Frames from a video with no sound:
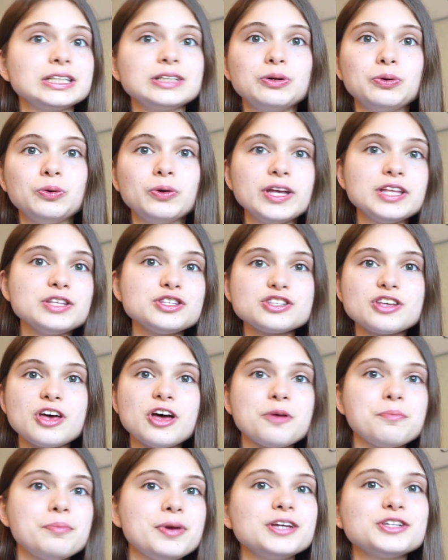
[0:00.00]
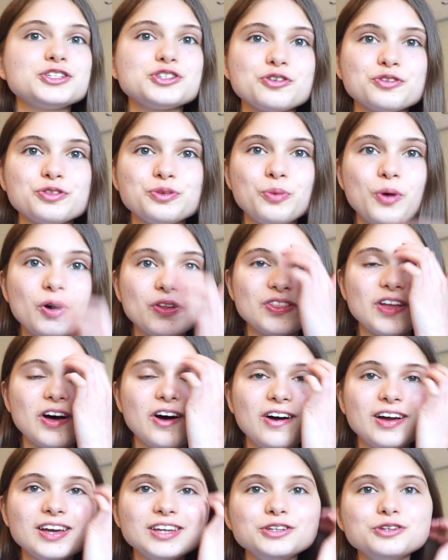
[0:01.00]
or insert a picture of the one that
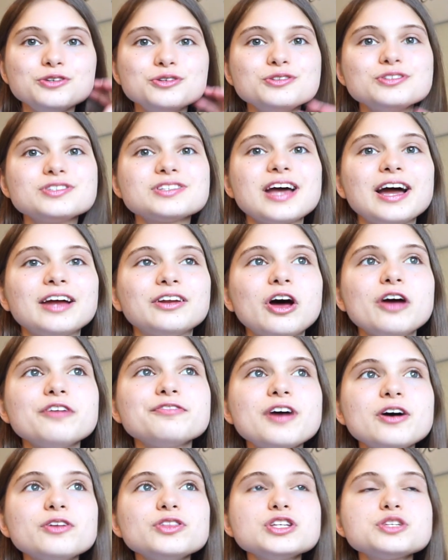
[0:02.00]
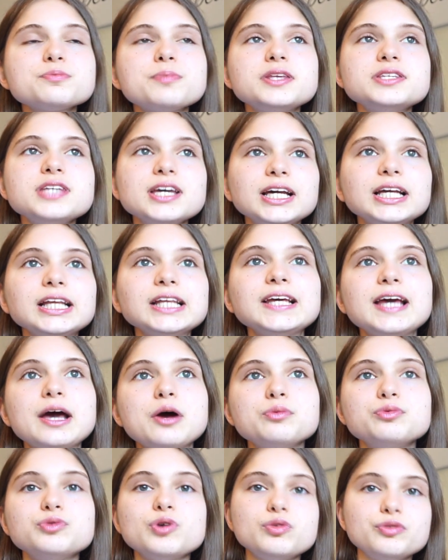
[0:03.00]
I used, and I found this particularly
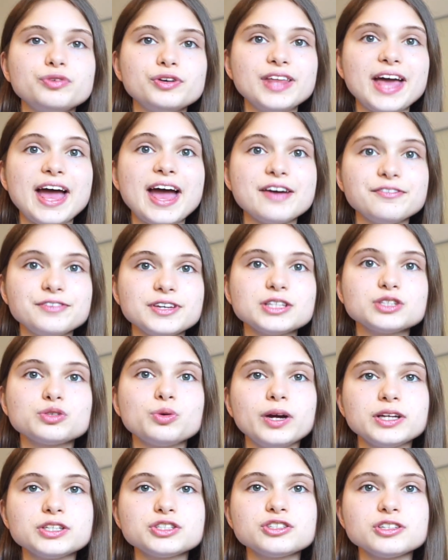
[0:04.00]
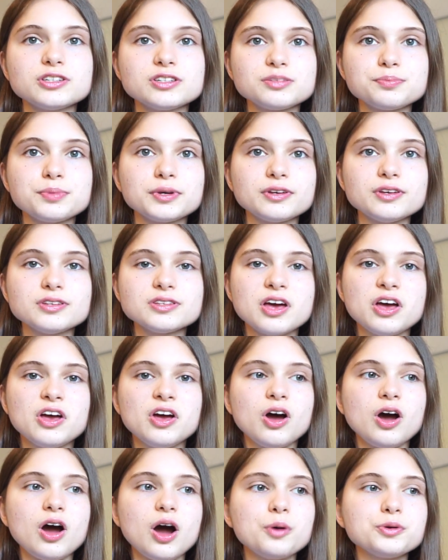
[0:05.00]
helpful for the ethics questions, because
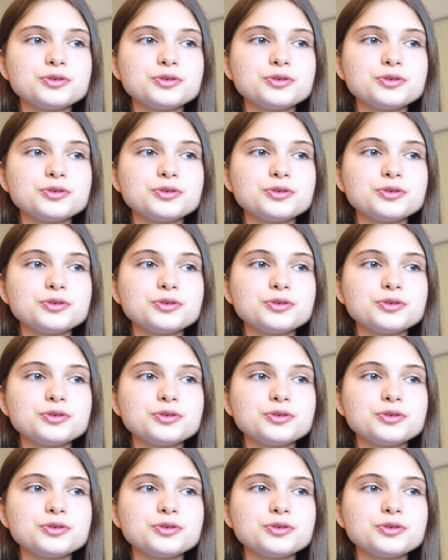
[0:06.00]
I